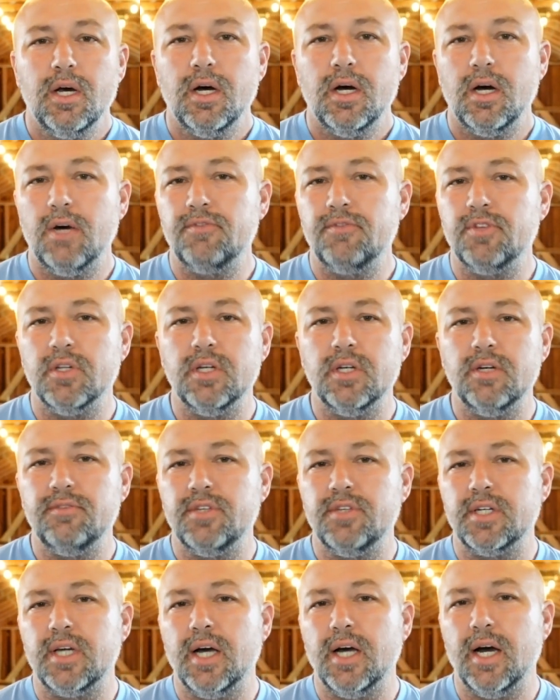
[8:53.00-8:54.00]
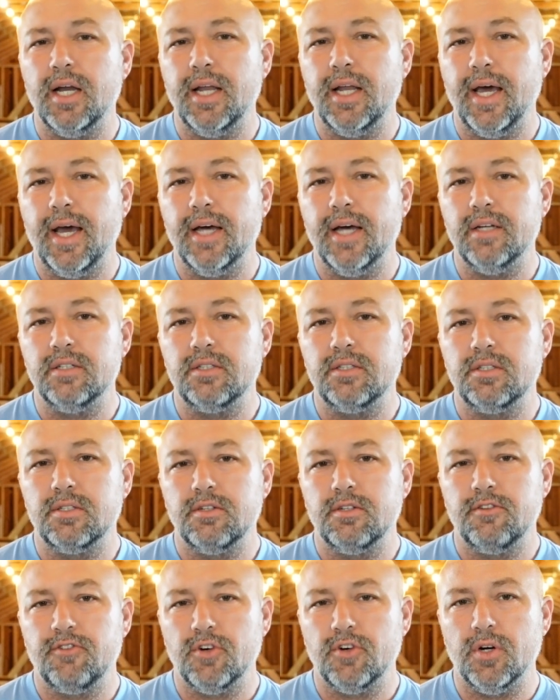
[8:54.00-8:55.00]
of the love that God has
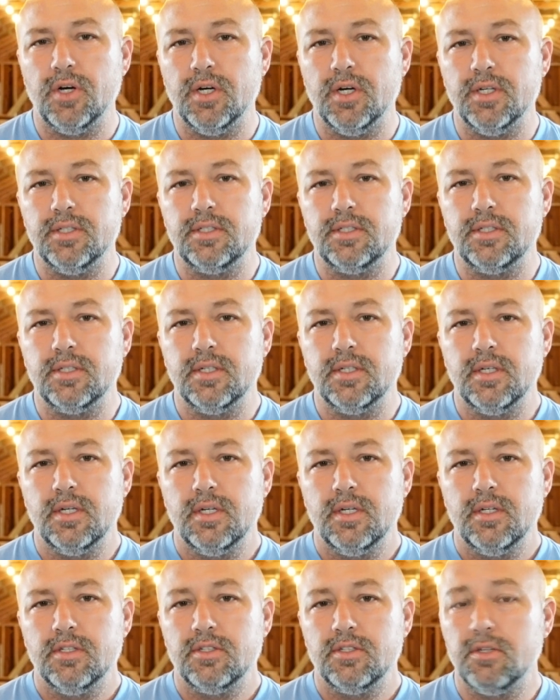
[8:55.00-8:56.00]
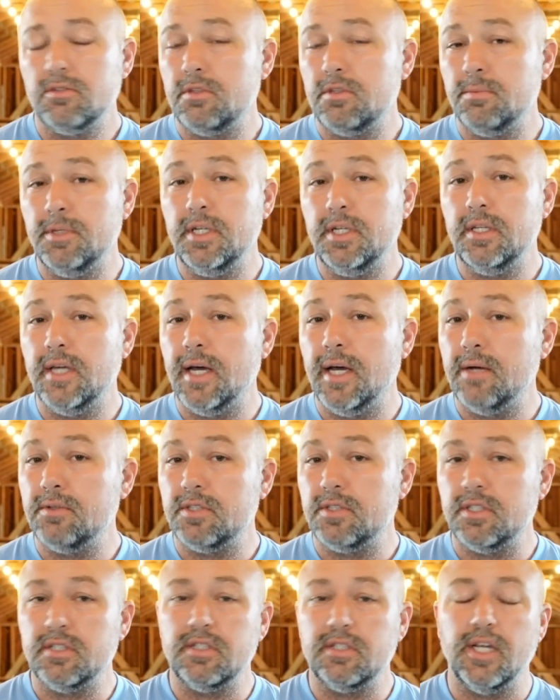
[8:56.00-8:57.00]
for us. So to me, that
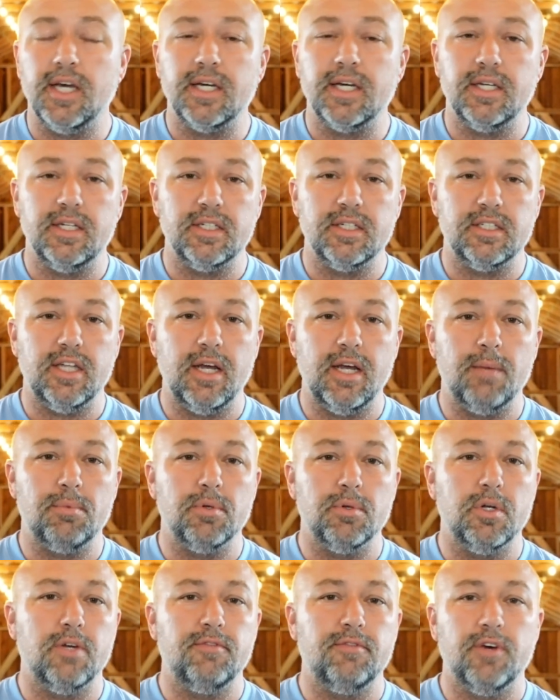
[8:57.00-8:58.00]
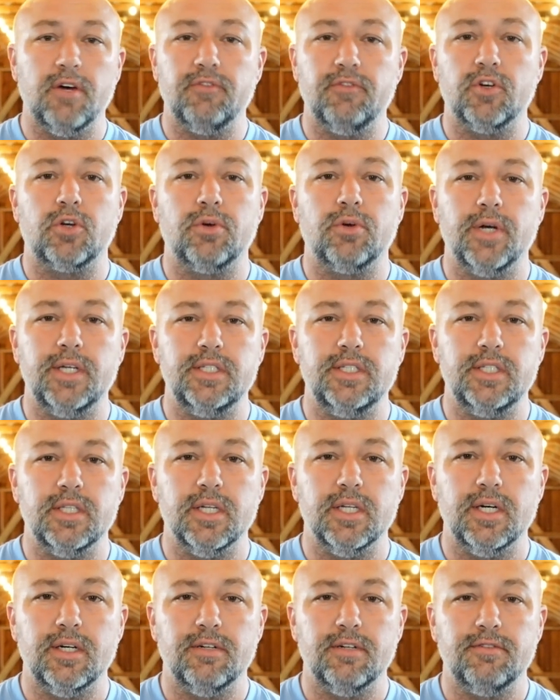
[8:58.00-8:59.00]
was the second example of a crazy
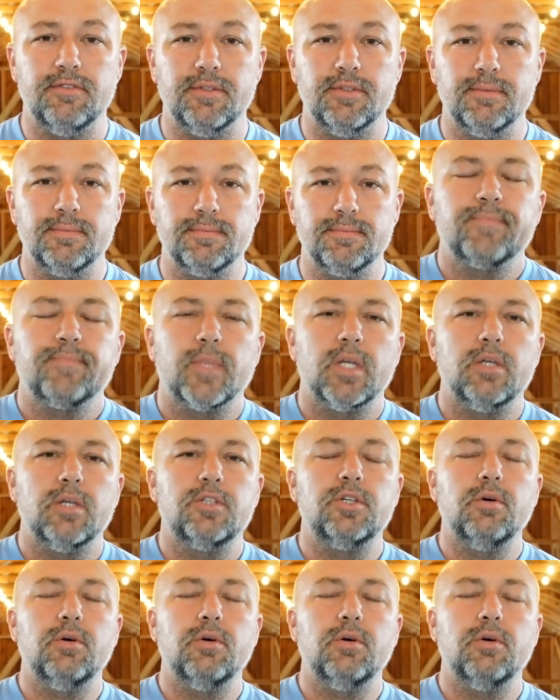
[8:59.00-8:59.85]
love. So